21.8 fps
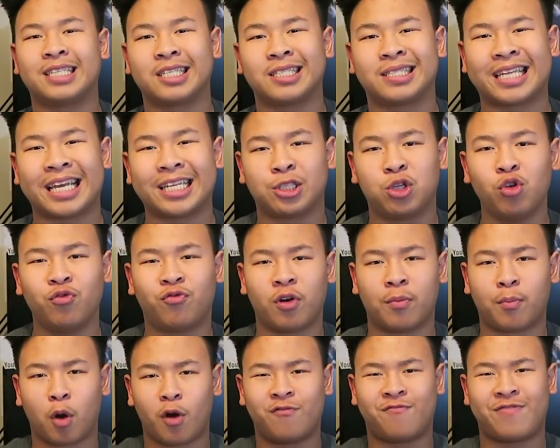Stay tuned
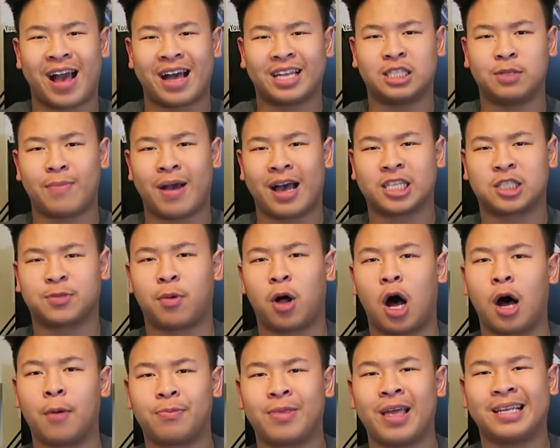for more fantasy
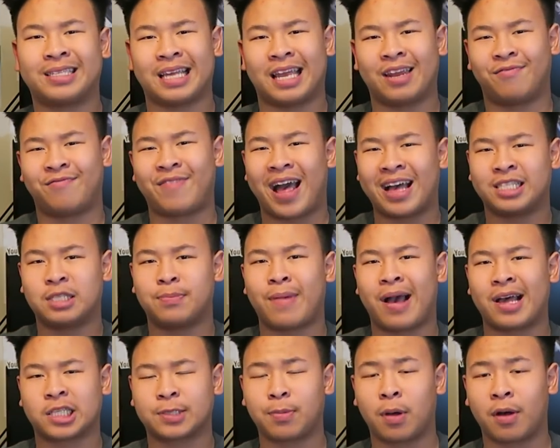basketball updates and fantasy
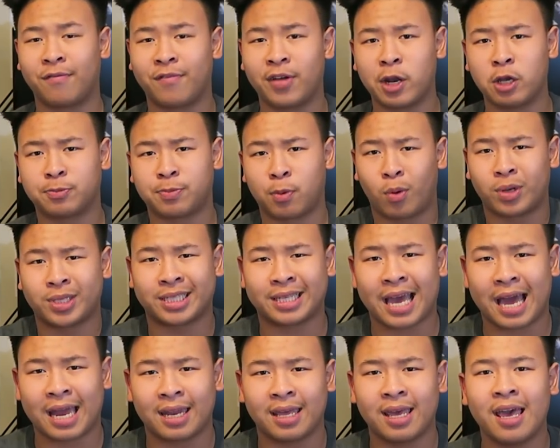basketball videos. But once
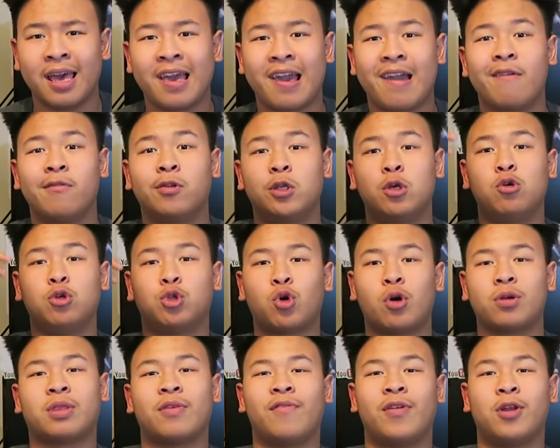again, if you
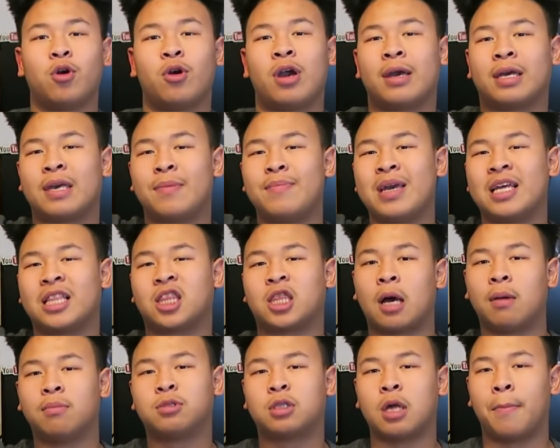enjoyed the video, hit give me a
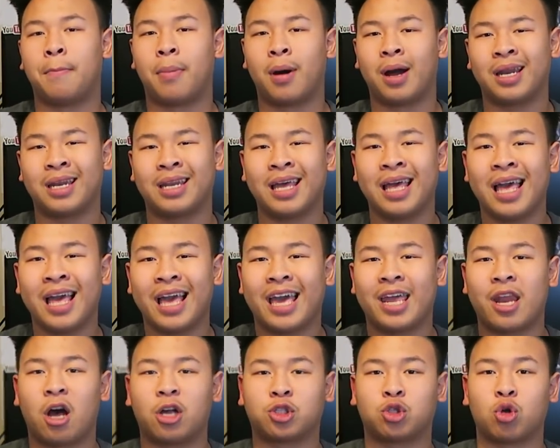thumbs up button.
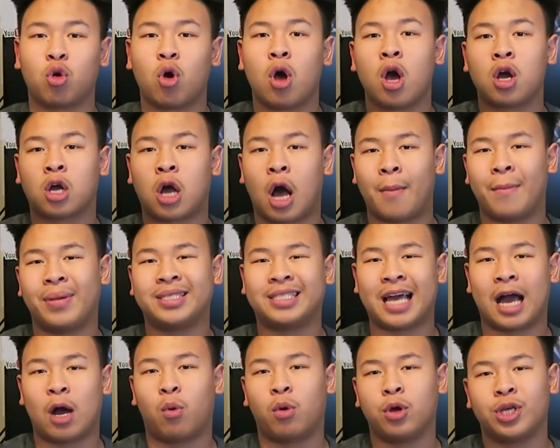And also, comment
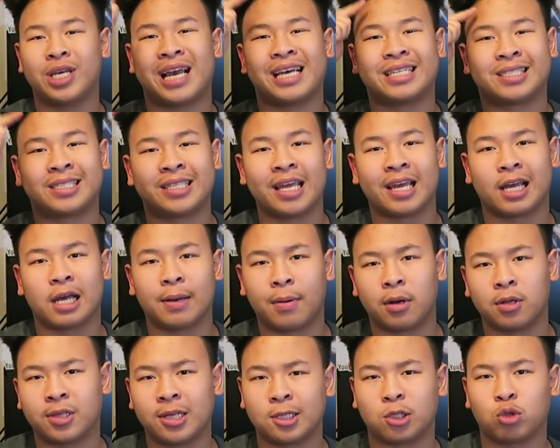down what you guys think
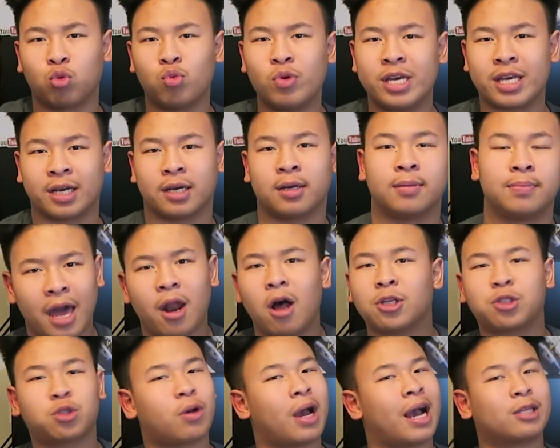about this week. And
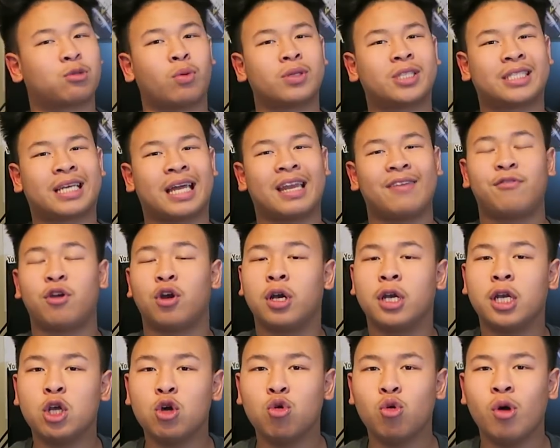also, guys, once again, if you're
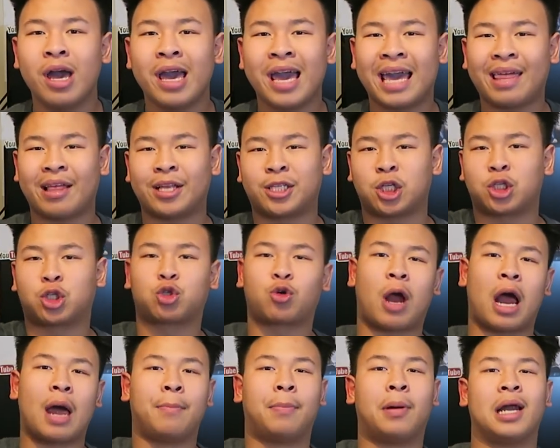new, hit that
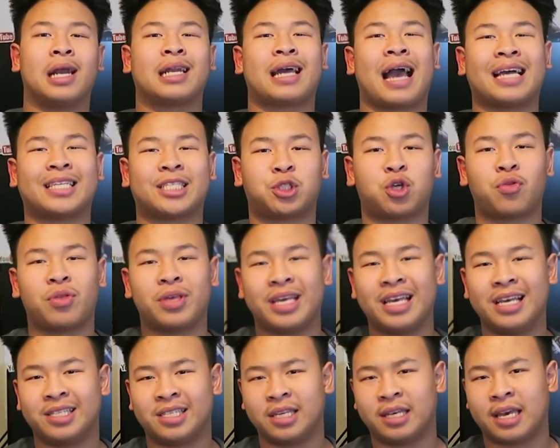subscribe button, guys. Join
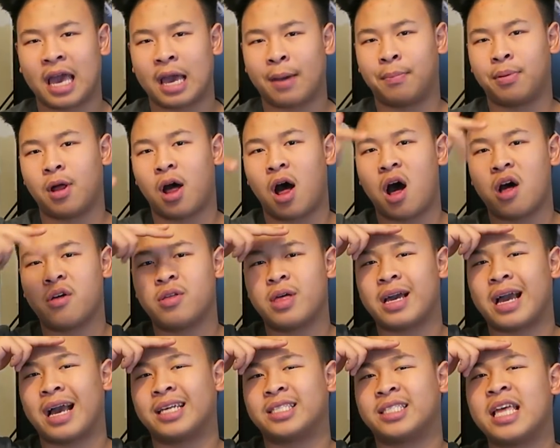the Easy Gang. But other
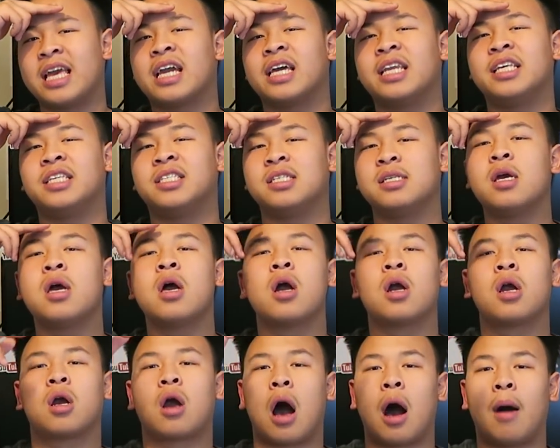than that, guys, take it easy.
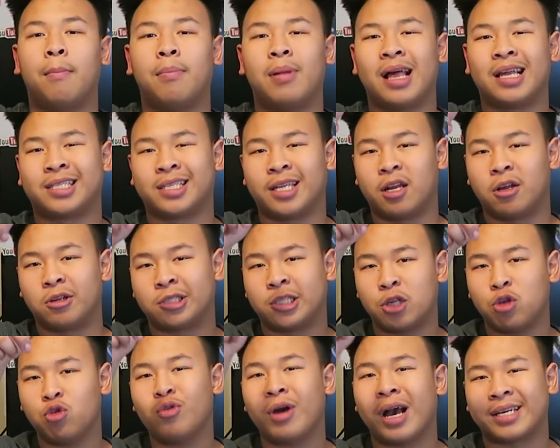God bless. And I'll
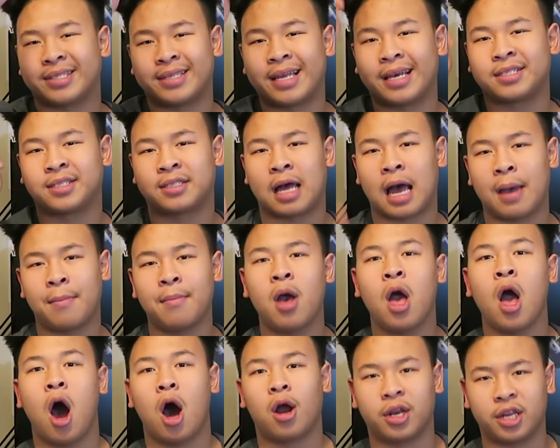see you guys next time
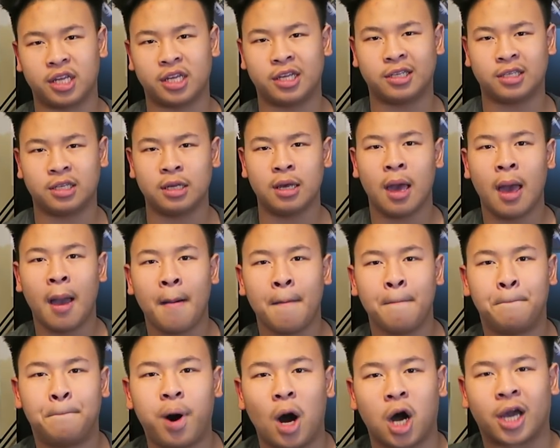on Easy
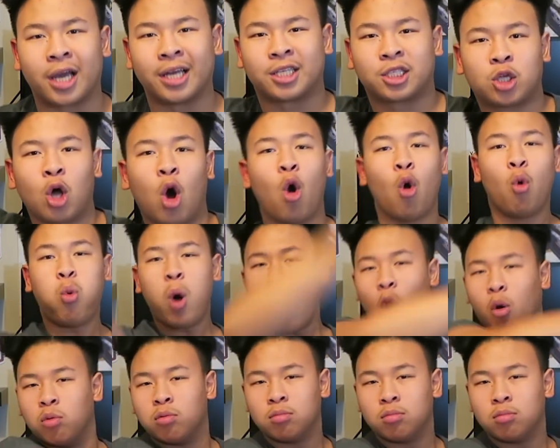Buckets. Woo!